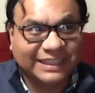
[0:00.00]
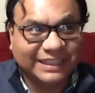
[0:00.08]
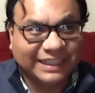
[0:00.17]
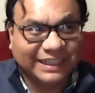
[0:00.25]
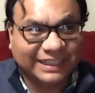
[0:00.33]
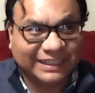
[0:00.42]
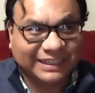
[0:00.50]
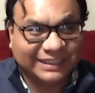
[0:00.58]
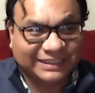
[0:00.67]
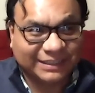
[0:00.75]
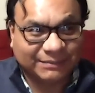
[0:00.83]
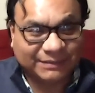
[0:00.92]
In
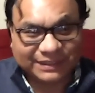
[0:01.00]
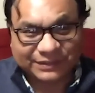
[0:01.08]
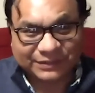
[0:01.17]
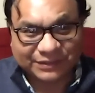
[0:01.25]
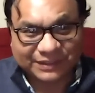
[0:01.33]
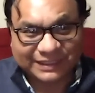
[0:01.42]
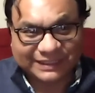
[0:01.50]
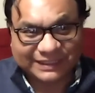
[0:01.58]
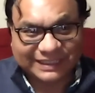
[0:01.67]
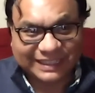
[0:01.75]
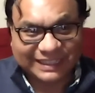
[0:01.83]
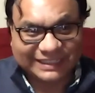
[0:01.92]
some of the stories,
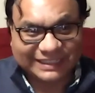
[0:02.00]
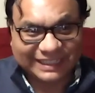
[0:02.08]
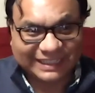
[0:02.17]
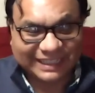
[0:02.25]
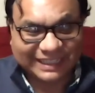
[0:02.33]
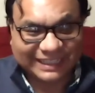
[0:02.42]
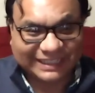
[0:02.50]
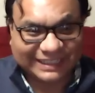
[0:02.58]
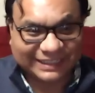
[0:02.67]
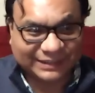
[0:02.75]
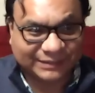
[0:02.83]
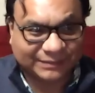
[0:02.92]
they say that
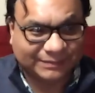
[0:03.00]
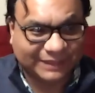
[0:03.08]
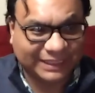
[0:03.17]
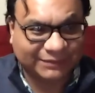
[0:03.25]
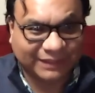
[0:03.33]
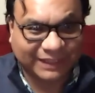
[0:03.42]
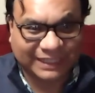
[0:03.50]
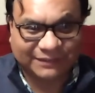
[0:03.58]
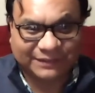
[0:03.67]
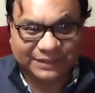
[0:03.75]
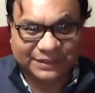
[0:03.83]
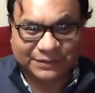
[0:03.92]
his wife
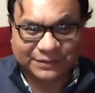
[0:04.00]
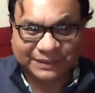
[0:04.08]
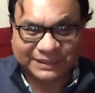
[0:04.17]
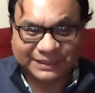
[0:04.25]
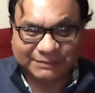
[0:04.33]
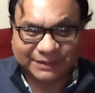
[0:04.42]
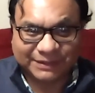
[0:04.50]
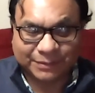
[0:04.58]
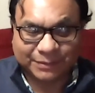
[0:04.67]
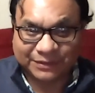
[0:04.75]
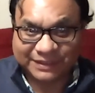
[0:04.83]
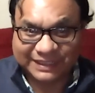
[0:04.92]
destroyed some of it,
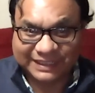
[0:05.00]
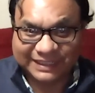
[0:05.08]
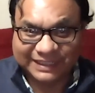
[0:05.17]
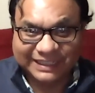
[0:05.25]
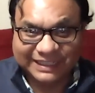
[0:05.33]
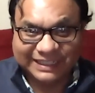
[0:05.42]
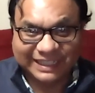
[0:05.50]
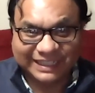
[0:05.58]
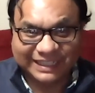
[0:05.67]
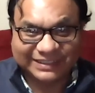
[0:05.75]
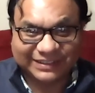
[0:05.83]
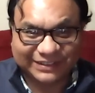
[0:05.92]
burned it. He had to
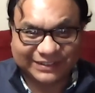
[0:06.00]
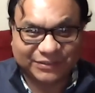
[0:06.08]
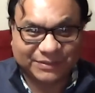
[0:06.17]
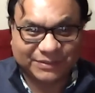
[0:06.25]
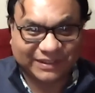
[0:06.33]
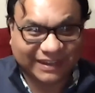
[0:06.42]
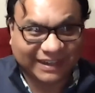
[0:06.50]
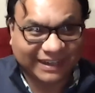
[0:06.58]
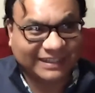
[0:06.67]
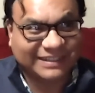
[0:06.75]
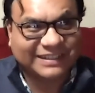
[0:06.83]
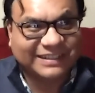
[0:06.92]
start from
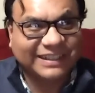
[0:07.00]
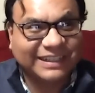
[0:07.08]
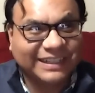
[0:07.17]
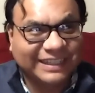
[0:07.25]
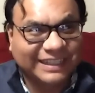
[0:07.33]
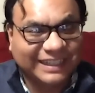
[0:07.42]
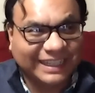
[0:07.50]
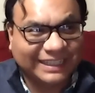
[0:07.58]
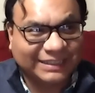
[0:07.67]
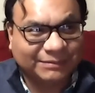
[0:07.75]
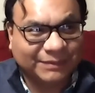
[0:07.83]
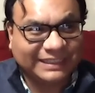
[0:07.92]
scratch.
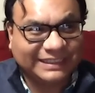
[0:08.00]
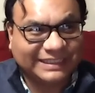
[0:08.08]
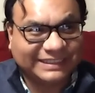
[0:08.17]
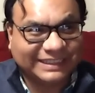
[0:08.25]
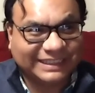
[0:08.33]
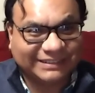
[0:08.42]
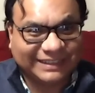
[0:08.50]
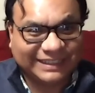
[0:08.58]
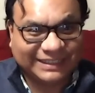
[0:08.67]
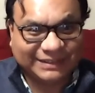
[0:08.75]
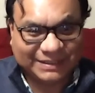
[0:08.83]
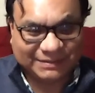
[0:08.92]
And basically,
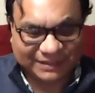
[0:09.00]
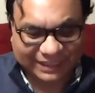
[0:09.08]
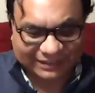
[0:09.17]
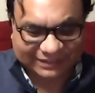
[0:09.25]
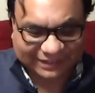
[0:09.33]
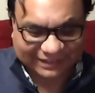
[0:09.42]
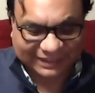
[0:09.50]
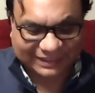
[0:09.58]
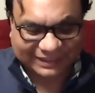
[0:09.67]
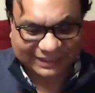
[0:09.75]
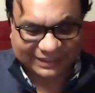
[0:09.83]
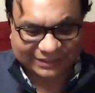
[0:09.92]
he settled on the
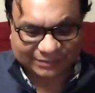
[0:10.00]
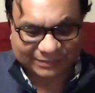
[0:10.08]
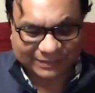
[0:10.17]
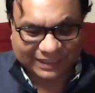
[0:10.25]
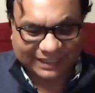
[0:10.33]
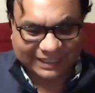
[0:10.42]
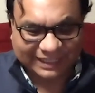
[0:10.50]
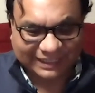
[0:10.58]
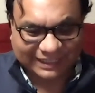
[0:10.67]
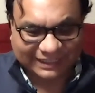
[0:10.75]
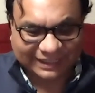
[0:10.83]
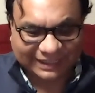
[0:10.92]
system
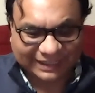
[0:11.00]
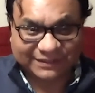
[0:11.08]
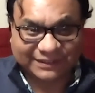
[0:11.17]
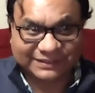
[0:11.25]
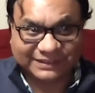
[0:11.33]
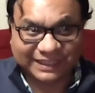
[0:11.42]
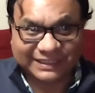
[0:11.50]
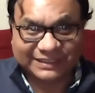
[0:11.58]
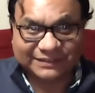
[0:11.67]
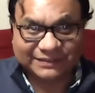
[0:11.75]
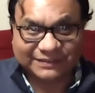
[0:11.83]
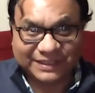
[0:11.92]
after lots of
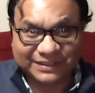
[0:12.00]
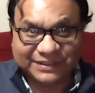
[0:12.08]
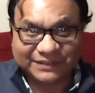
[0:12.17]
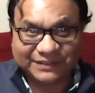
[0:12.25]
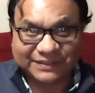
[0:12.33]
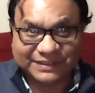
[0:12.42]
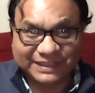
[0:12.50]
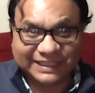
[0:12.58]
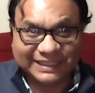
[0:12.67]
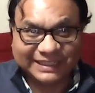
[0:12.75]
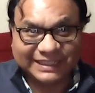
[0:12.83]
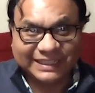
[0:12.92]
years of
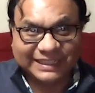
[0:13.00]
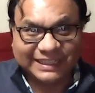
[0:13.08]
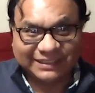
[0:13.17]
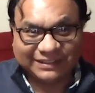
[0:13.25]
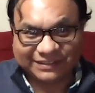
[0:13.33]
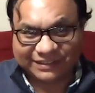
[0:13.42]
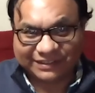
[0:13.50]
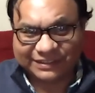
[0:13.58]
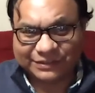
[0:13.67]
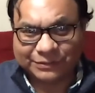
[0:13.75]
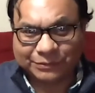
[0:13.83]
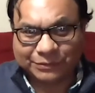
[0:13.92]
study. And there's also
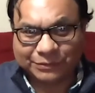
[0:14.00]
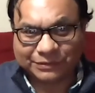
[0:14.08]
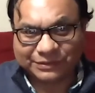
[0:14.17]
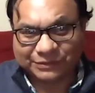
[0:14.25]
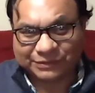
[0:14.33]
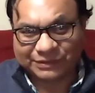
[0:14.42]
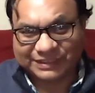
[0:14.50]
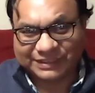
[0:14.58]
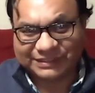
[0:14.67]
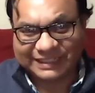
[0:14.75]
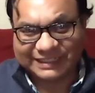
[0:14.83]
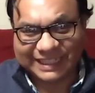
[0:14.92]
oral stories too
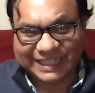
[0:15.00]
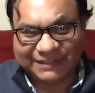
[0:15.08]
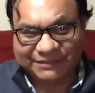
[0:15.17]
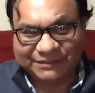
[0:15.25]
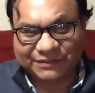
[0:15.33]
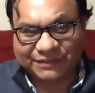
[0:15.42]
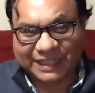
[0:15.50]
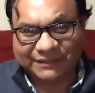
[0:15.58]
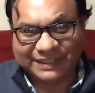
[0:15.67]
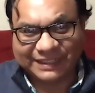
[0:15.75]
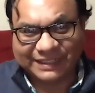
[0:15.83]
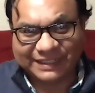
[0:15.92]
that say he was
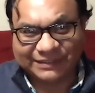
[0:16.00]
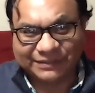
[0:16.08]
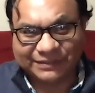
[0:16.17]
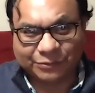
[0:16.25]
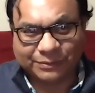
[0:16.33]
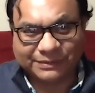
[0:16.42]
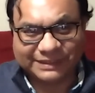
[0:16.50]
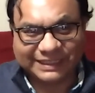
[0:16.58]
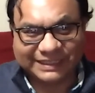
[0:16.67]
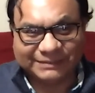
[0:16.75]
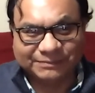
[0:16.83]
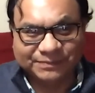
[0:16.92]
reviving a
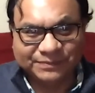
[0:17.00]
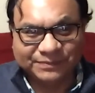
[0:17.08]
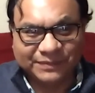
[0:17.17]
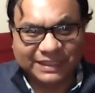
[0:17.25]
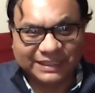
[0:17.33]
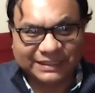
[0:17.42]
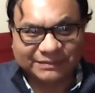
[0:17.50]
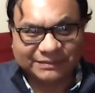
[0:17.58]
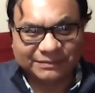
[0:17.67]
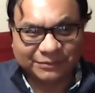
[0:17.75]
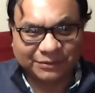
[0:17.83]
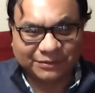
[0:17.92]
formerly
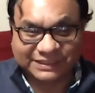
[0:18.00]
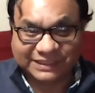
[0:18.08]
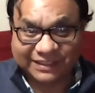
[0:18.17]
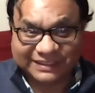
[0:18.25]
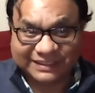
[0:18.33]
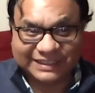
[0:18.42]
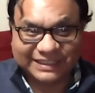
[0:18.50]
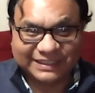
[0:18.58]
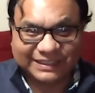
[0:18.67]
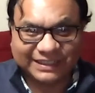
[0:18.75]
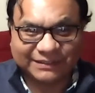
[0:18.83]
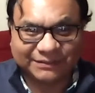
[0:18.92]
lost
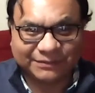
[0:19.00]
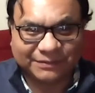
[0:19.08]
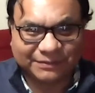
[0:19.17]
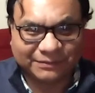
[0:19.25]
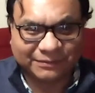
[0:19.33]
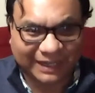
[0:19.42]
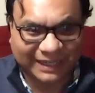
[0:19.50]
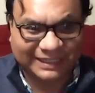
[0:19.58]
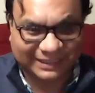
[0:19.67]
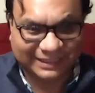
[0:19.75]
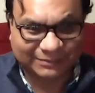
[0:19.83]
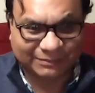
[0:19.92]
writing
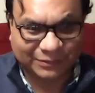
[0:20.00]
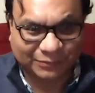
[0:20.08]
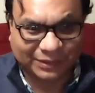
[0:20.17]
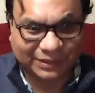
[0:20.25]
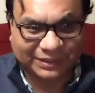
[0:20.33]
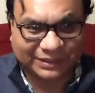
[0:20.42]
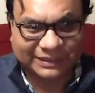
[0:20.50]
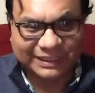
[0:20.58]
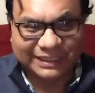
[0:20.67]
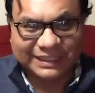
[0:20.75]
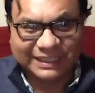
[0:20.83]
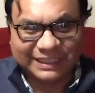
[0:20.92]
system as well.
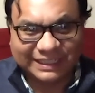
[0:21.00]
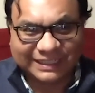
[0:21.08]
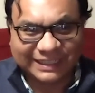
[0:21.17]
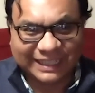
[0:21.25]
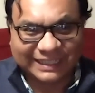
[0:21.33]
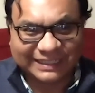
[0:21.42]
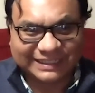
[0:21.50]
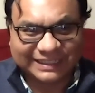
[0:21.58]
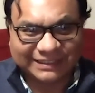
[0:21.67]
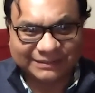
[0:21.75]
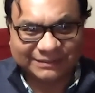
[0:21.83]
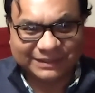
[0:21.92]
That's,
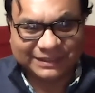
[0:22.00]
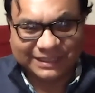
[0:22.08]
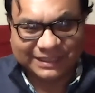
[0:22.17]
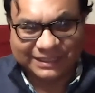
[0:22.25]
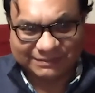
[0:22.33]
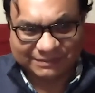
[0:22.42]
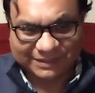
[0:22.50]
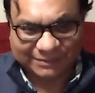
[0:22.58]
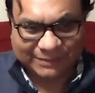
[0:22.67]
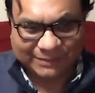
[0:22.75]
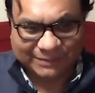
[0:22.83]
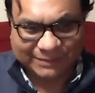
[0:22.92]
some
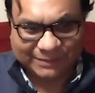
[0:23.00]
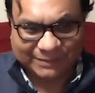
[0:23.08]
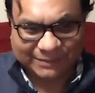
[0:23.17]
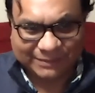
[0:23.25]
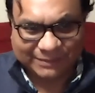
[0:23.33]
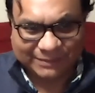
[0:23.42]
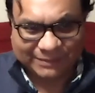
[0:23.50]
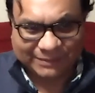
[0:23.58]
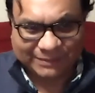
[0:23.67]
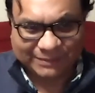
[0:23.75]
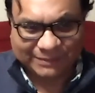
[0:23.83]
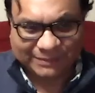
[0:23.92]
people dispute that,
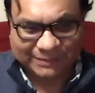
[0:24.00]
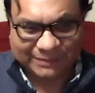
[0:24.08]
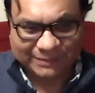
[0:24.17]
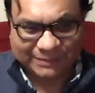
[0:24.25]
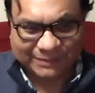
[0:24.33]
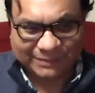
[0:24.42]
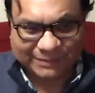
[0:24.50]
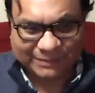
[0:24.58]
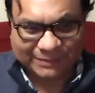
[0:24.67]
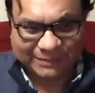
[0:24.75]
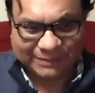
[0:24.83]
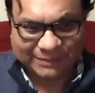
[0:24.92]
but that's
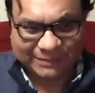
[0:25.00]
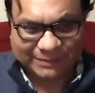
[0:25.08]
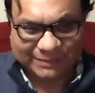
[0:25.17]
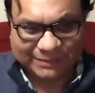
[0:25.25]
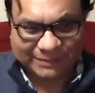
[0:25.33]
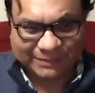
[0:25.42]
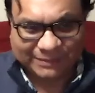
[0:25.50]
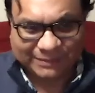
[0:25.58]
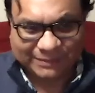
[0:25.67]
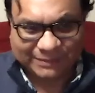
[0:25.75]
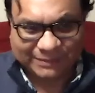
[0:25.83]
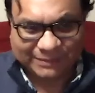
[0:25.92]
also part of the story
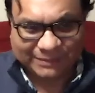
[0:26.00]
too.